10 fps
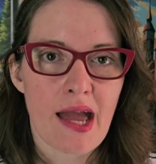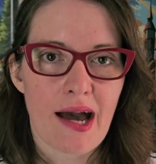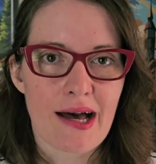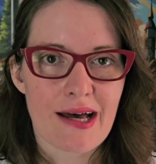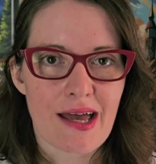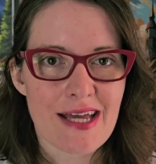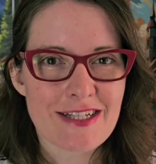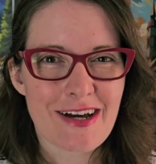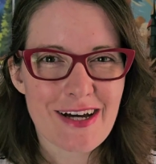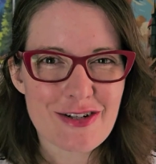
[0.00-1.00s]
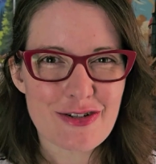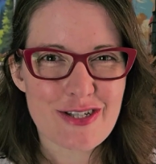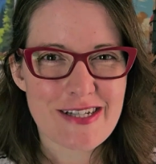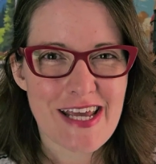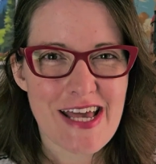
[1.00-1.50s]
And to
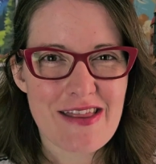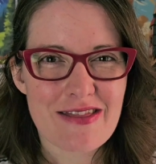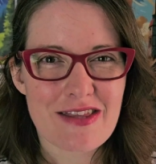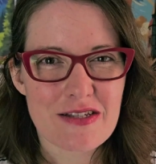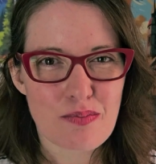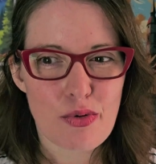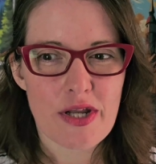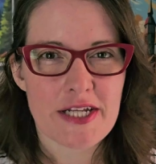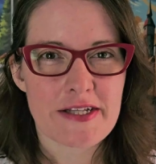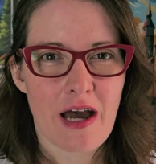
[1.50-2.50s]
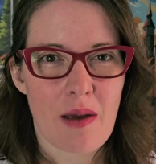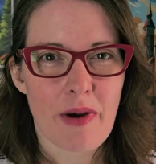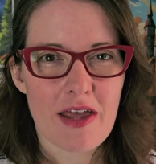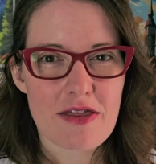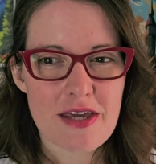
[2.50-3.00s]
understand this point in time,
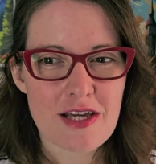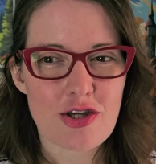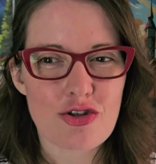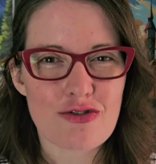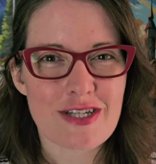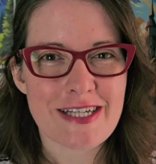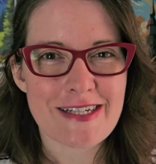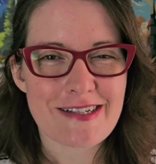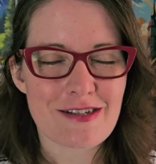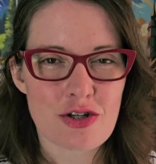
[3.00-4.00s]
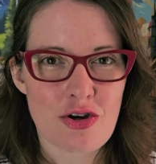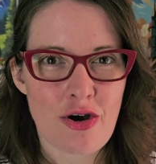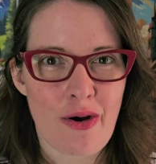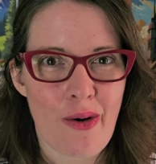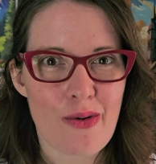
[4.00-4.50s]
I think you need to
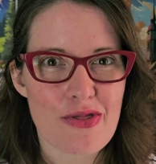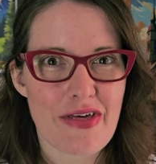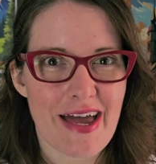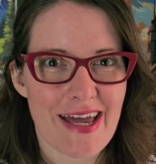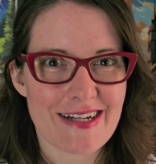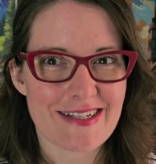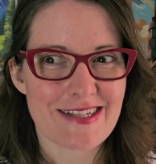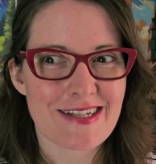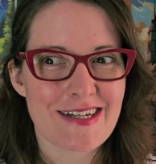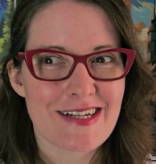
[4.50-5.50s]
know that